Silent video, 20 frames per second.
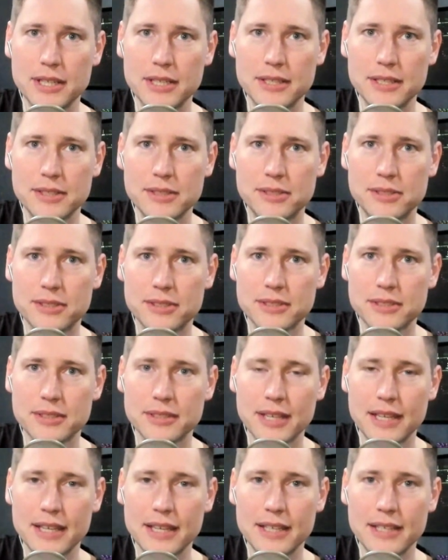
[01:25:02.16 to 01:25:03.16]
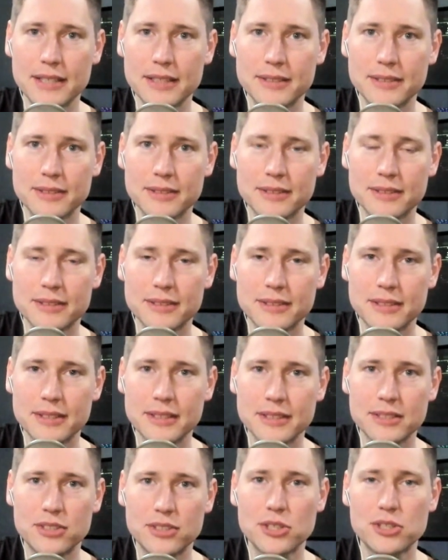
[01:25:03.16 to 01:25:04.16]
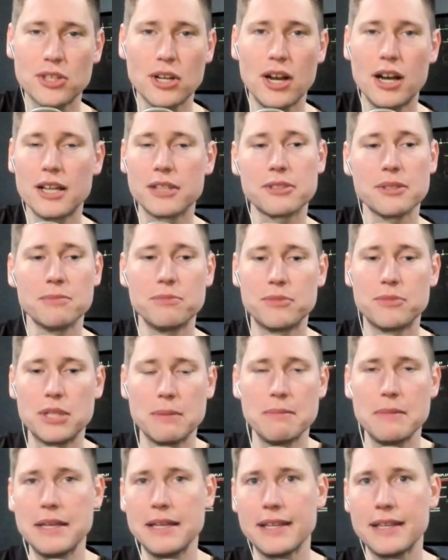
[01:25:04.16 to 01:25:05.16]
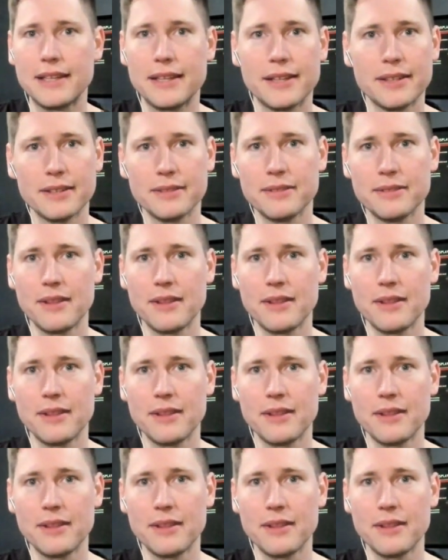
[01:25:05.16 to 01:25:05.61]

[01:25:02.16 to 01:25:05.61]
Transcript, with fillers: is a just awesome to me.